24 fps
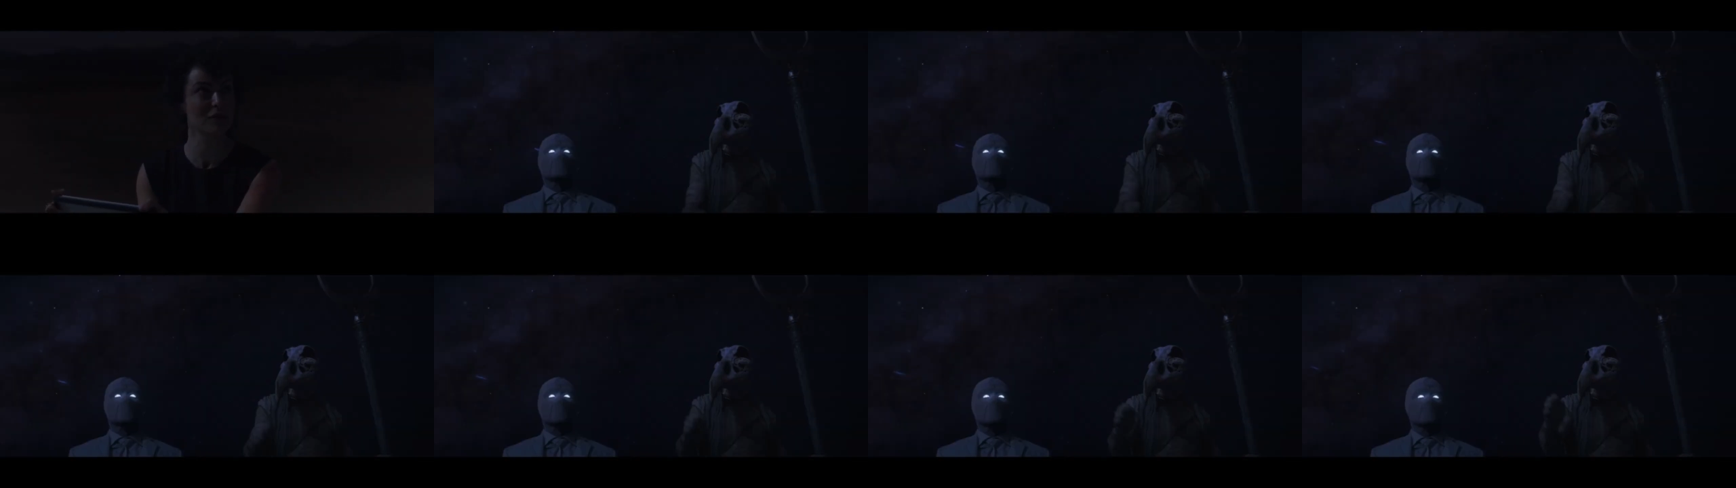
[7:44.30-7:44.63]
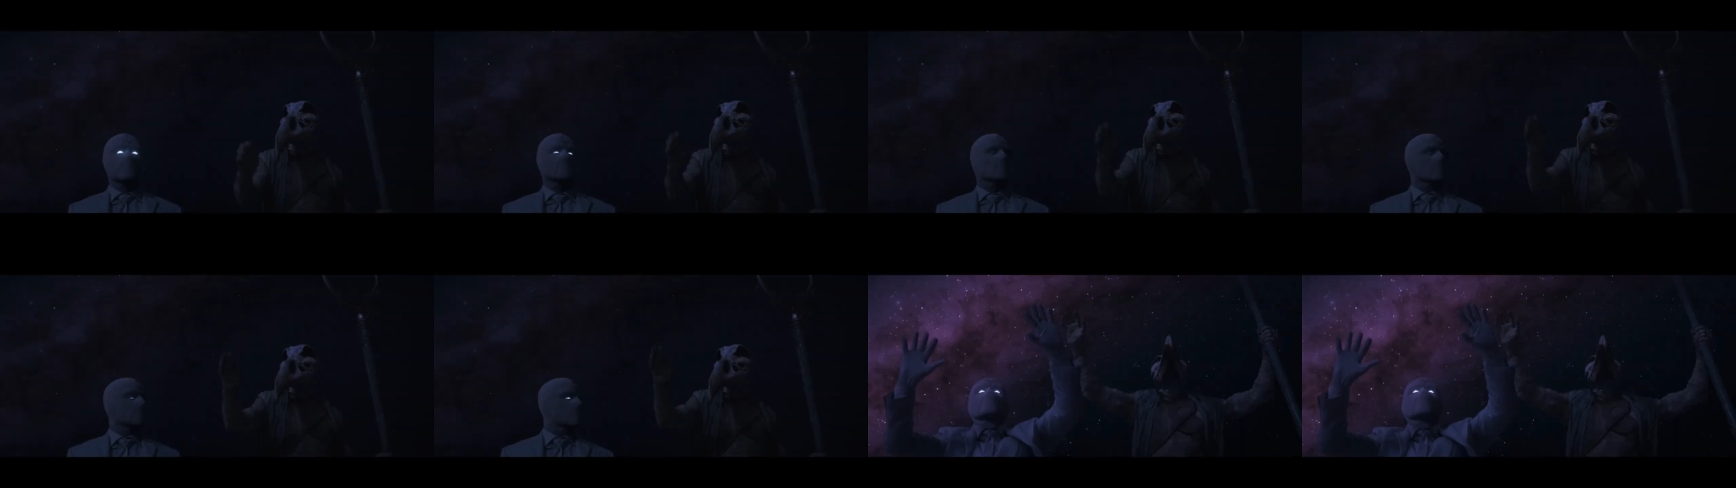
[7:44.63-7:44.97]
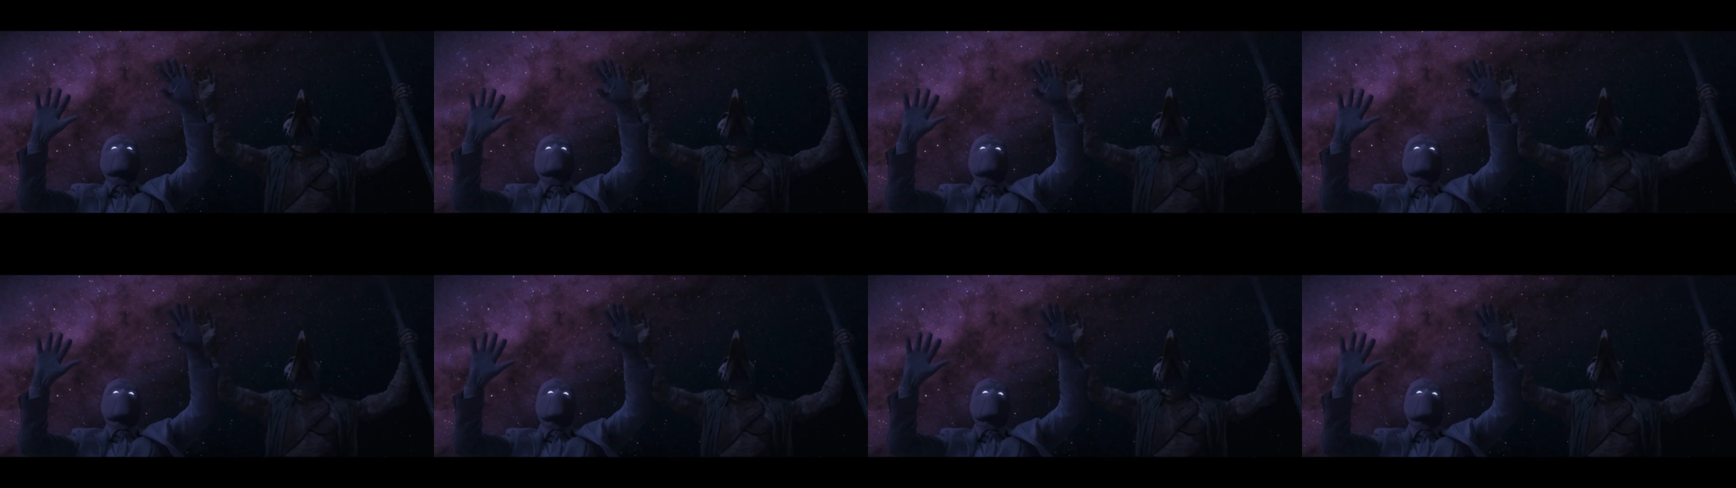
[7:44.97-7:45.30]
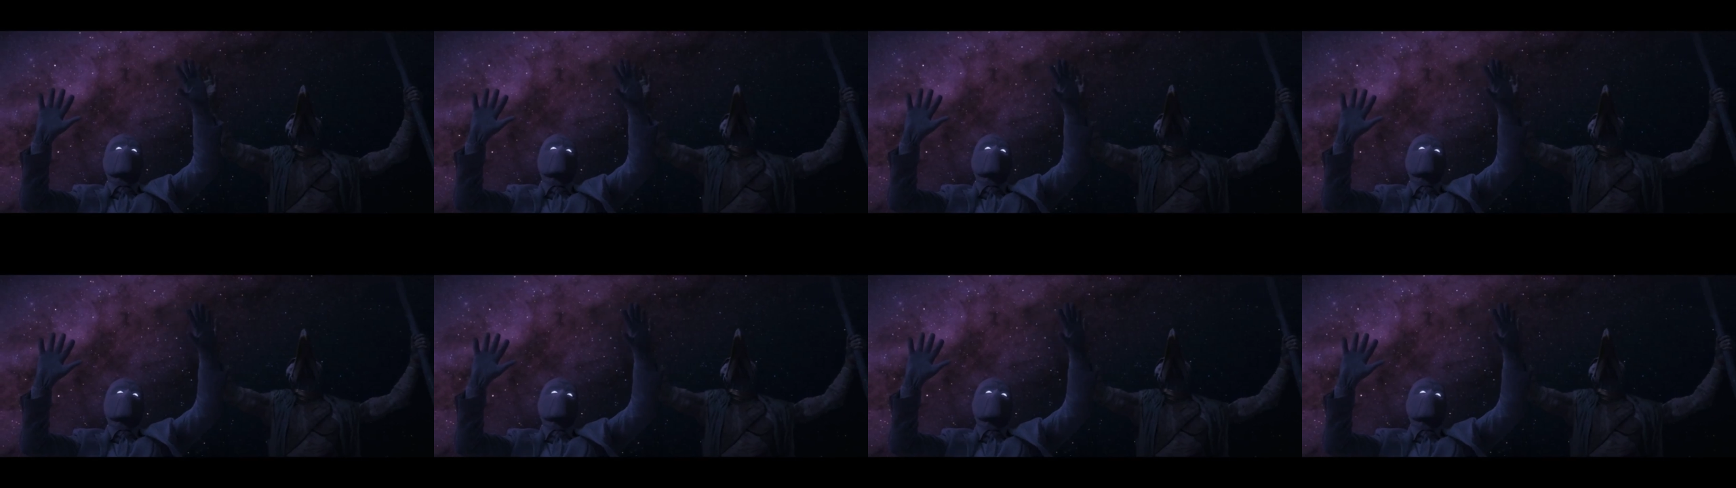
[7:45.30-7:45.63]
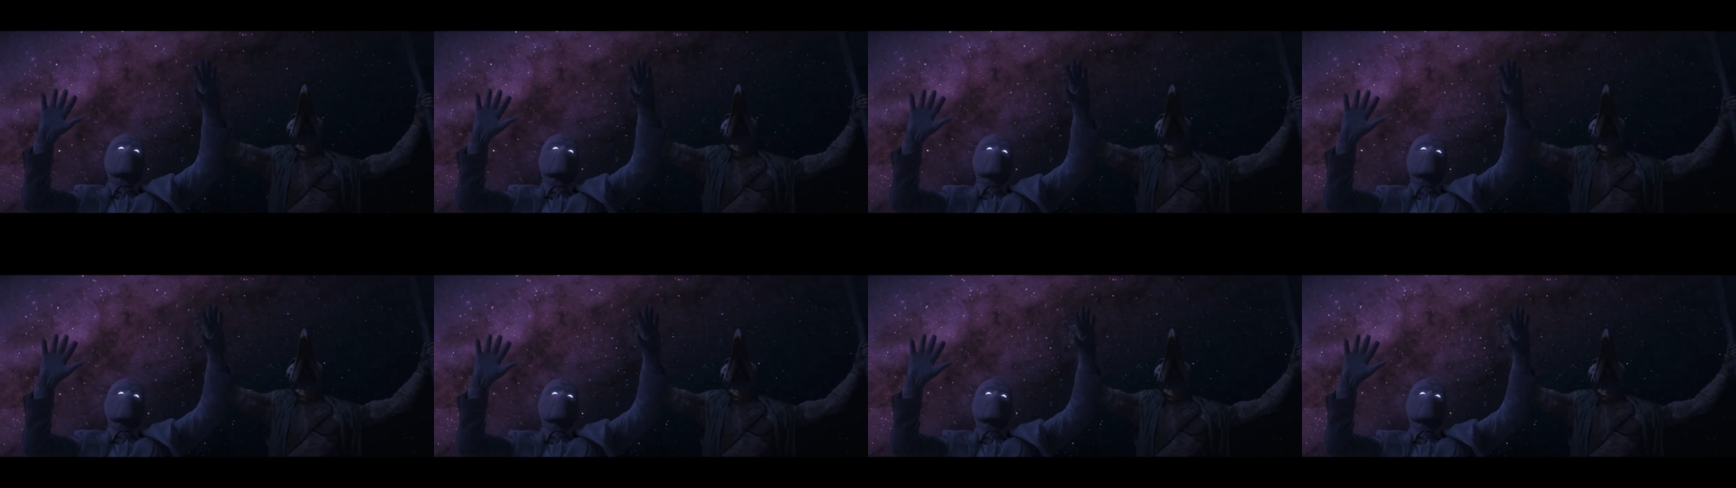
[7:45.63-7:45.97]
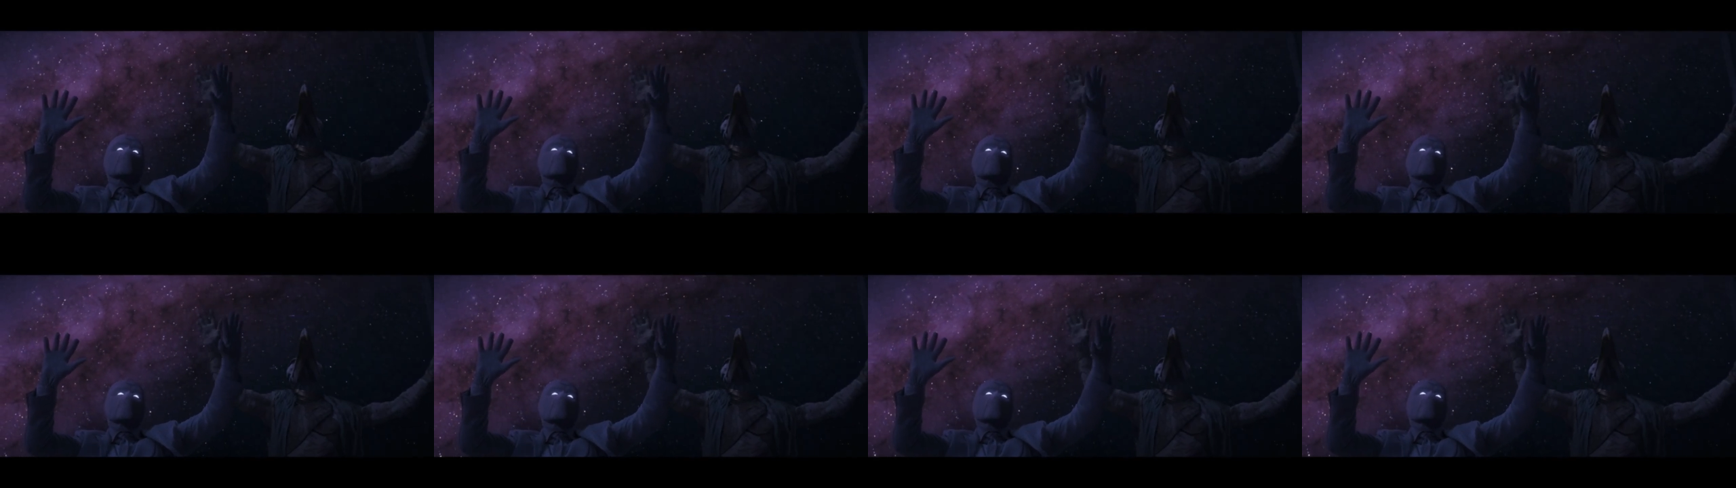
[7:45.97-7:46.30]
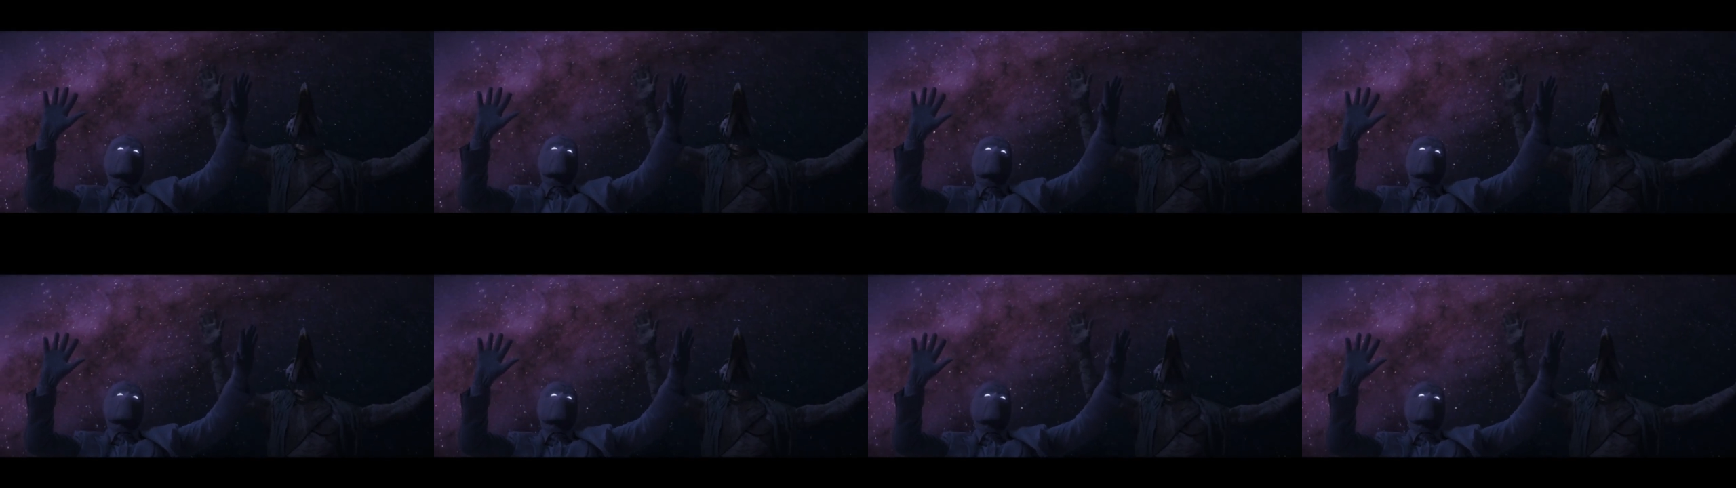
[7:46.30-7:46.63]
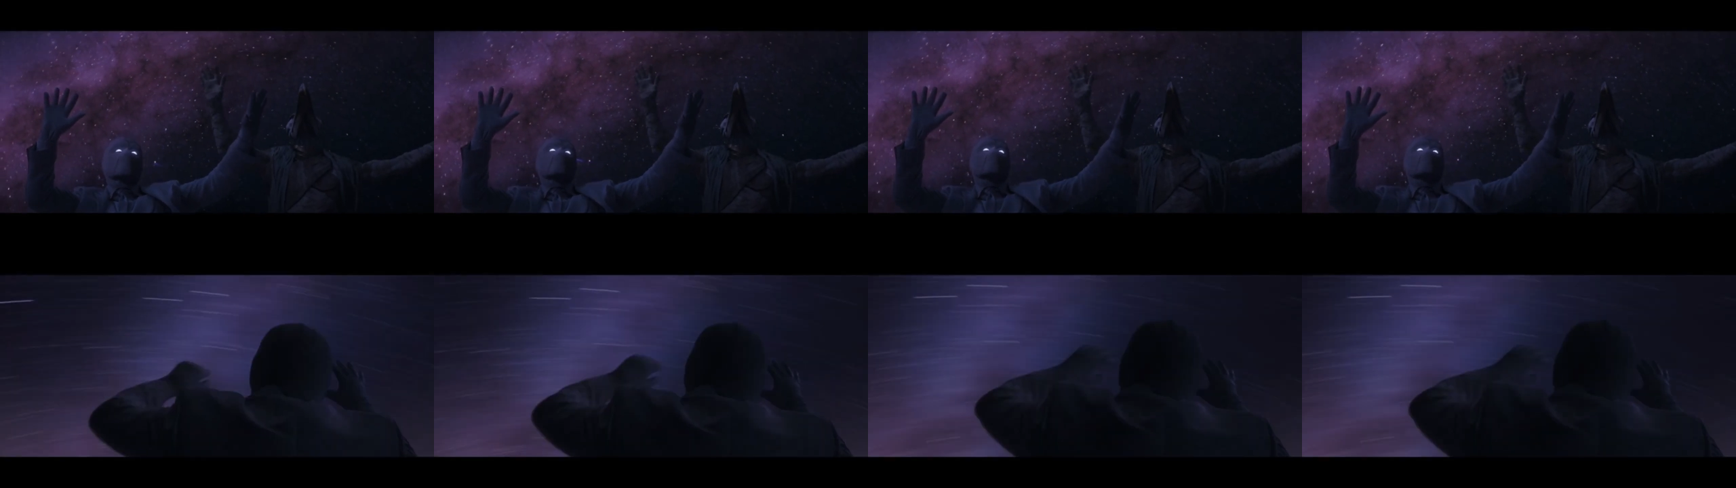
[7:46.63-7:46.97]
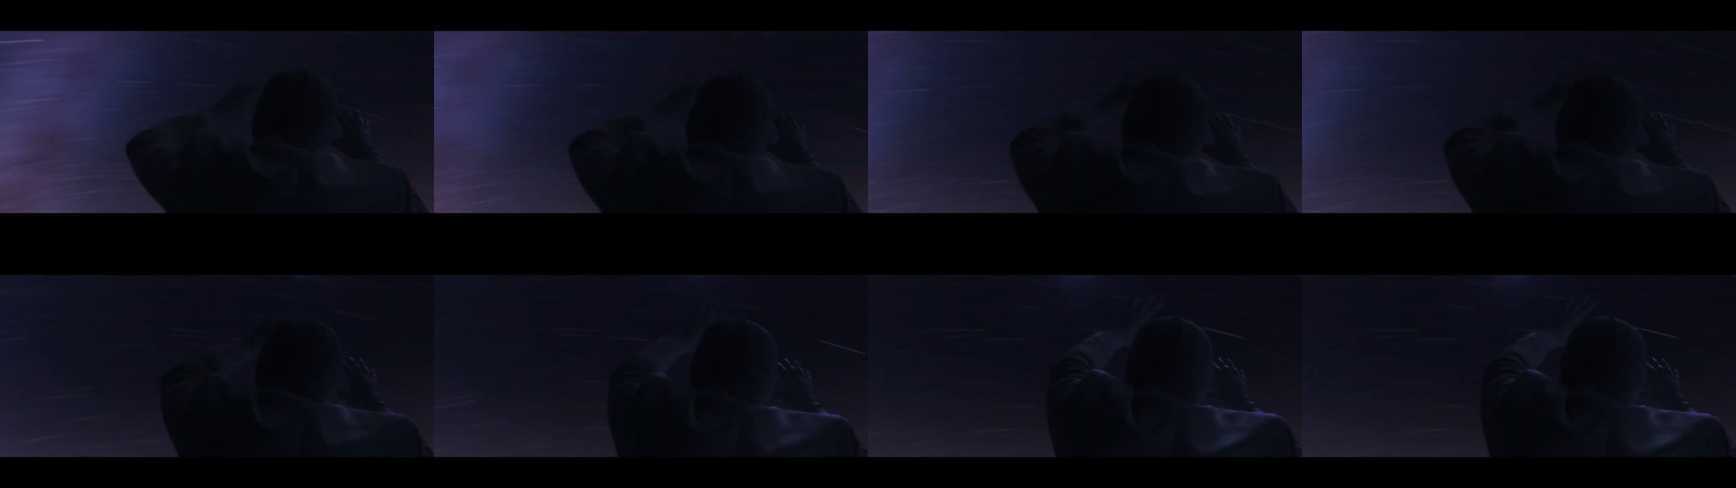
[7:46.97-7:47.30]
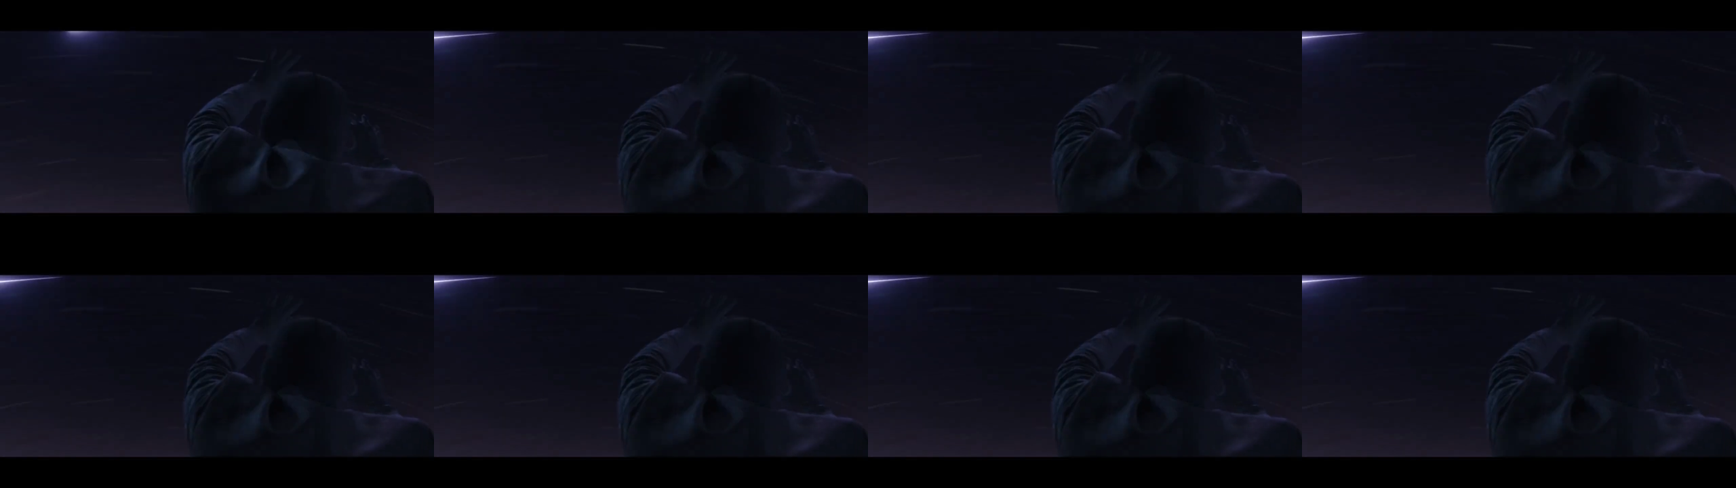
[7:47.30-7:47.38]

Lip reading: Nobody's mouth can be seen.